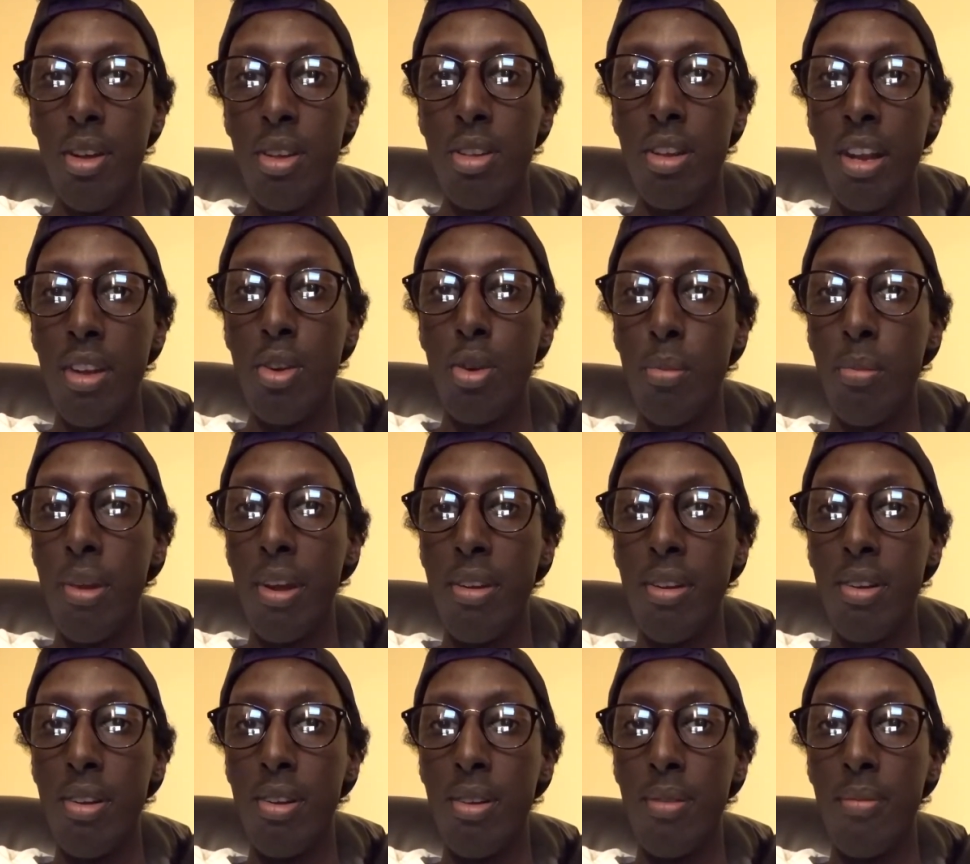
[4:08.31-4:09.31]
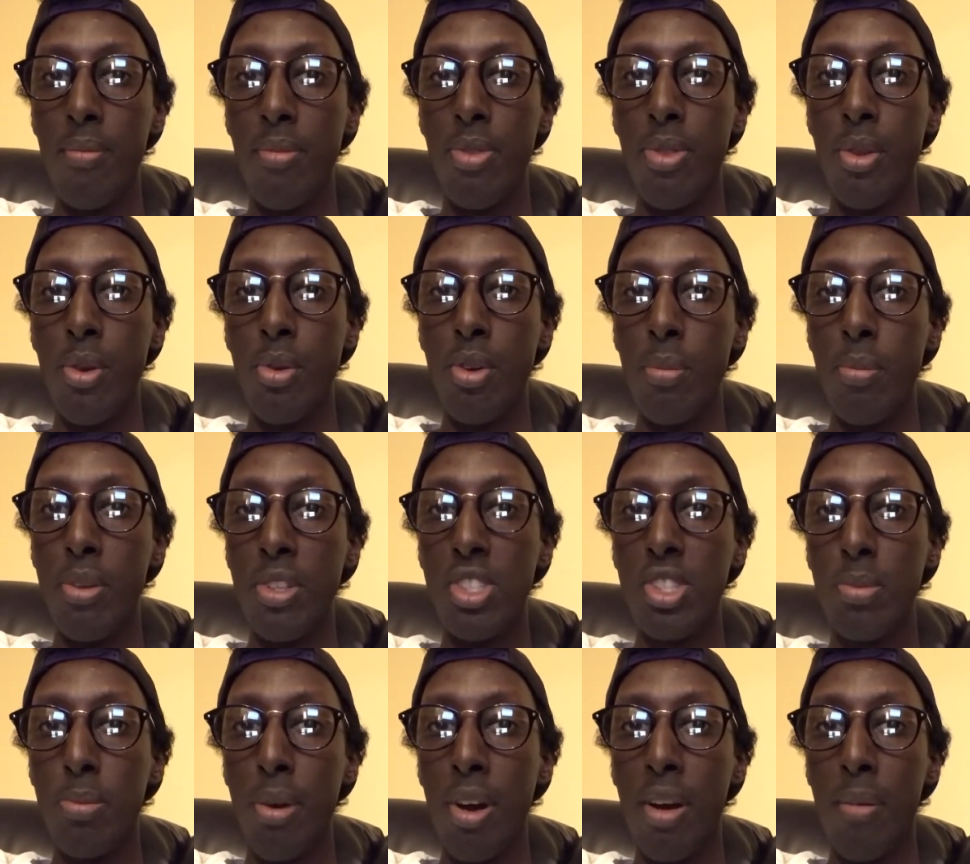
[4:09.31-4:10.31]
Kenny Omega doing a bit
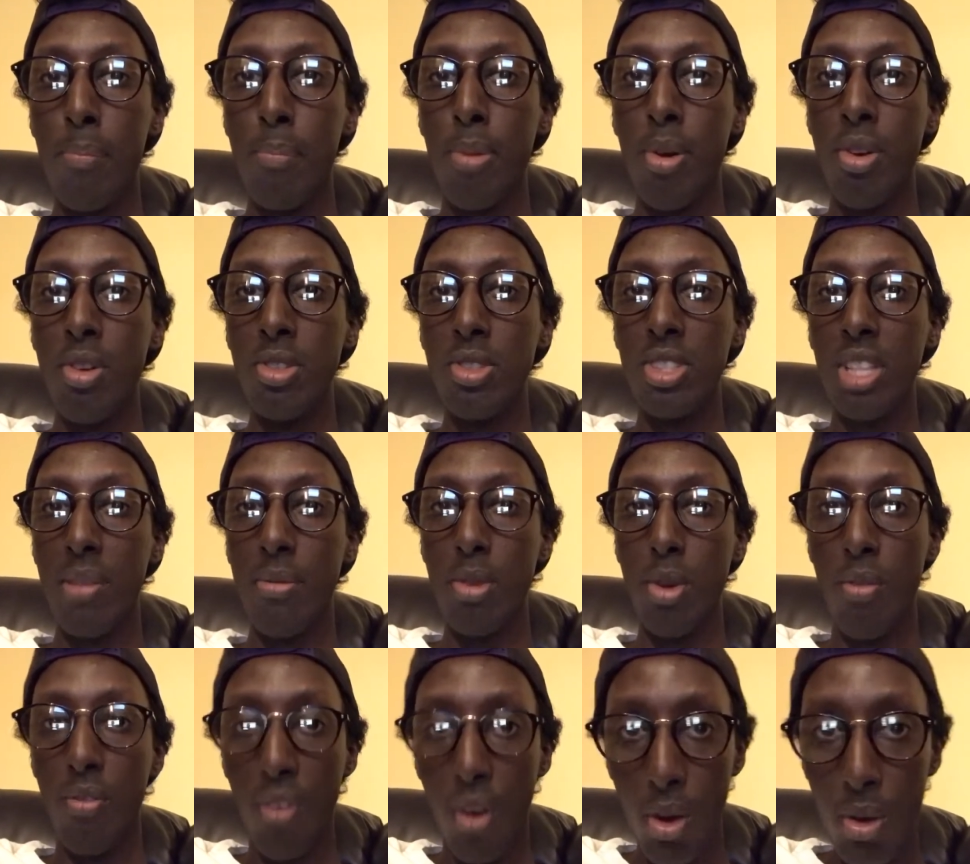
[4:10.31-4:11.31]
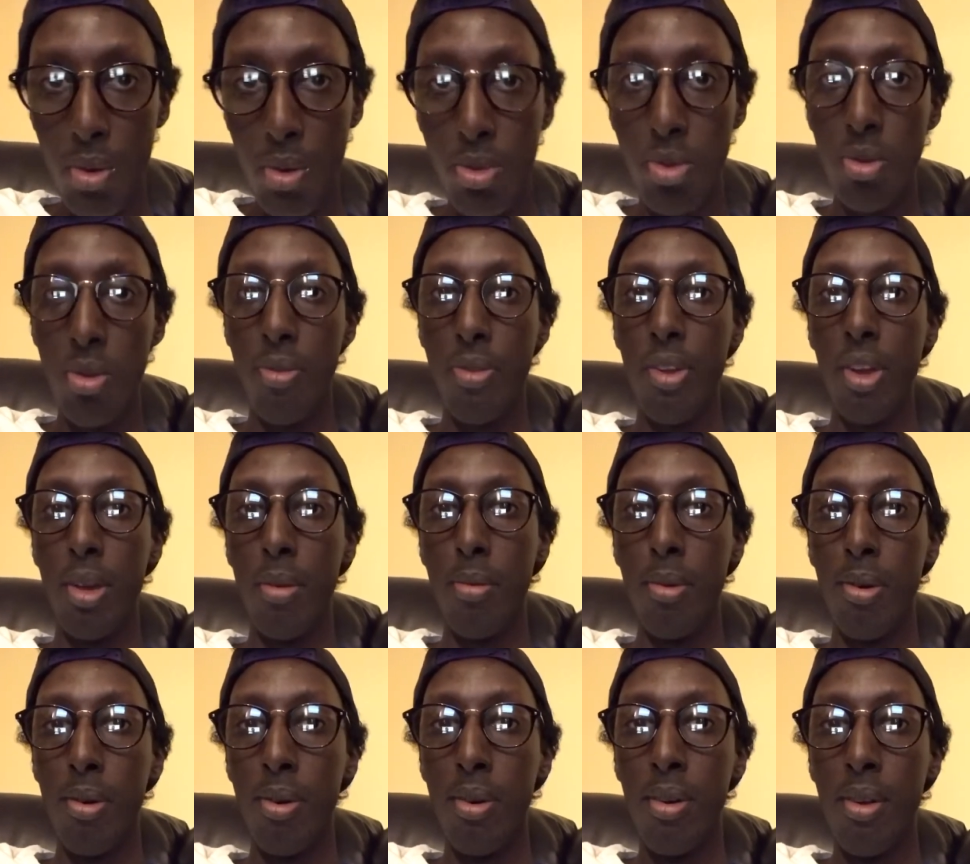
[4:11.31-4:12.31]
spot, putting Sammy Guevara to the table,